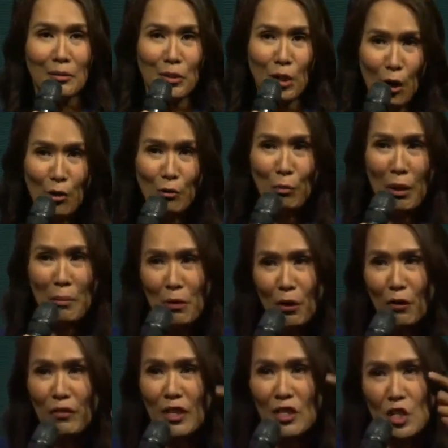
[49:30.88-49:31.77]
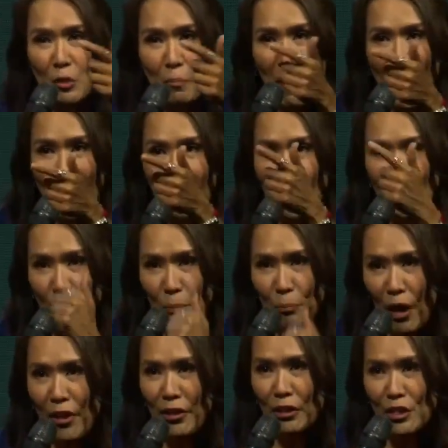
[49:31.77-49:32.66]
Don't remove the speck in your
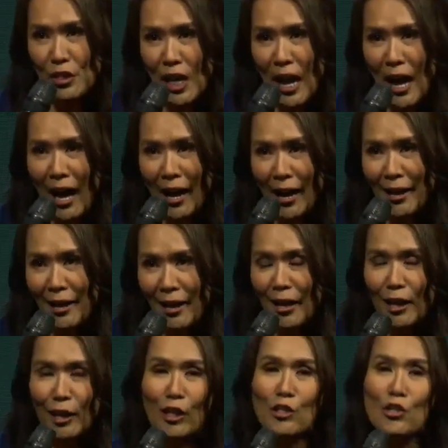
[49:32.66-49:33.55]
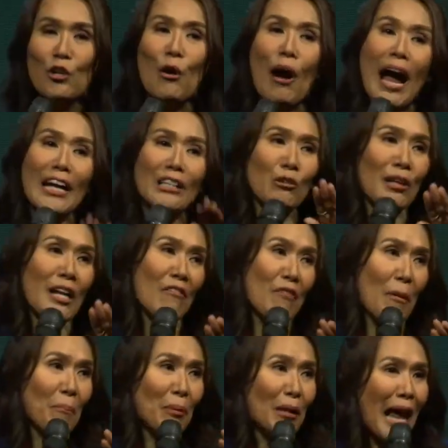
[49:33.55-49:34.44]
brother's eye, because you actually
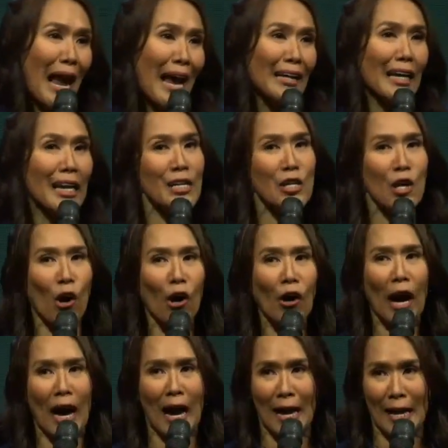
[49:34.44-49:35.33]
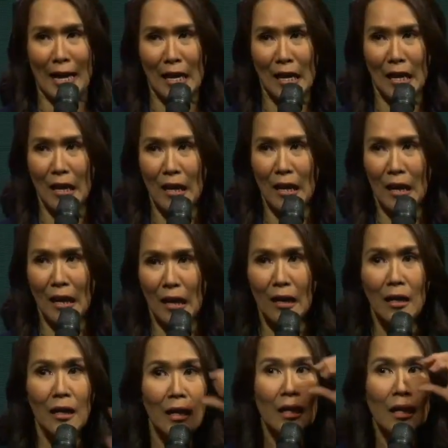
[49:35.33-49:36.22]
have a plank in your eye.
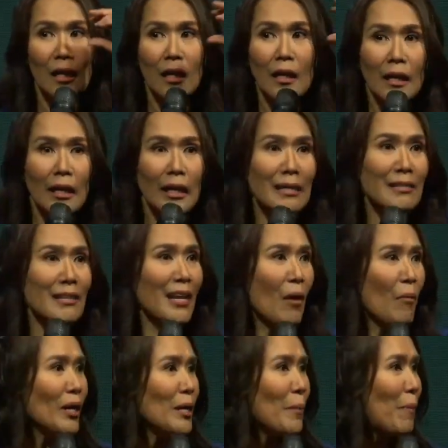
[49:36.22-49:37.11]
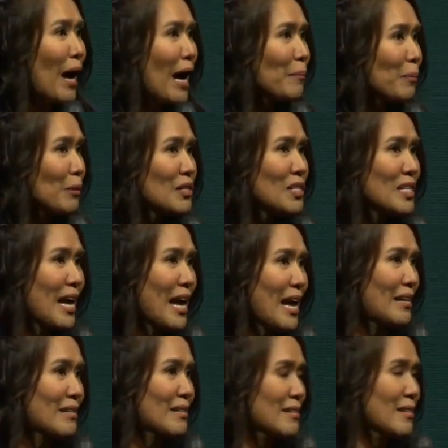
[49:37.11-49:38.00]
Isn't that what the Bible
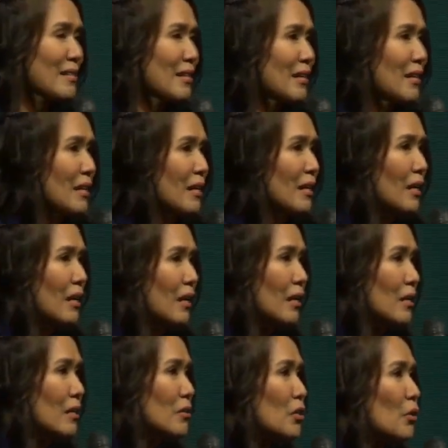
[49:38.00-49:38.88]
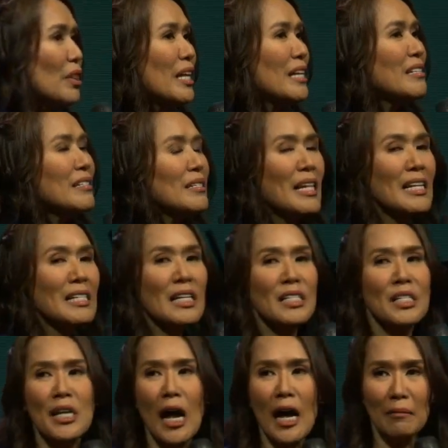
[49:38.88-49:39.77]
says? So this
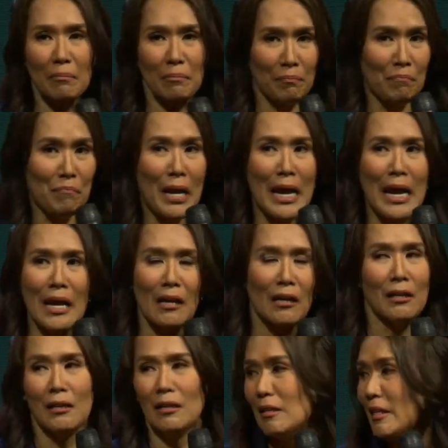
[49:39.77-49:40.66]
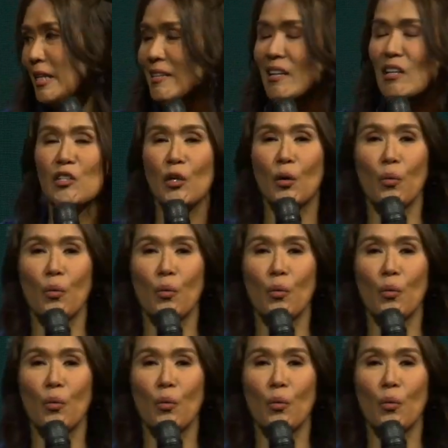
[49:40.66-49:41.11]
is not me. This is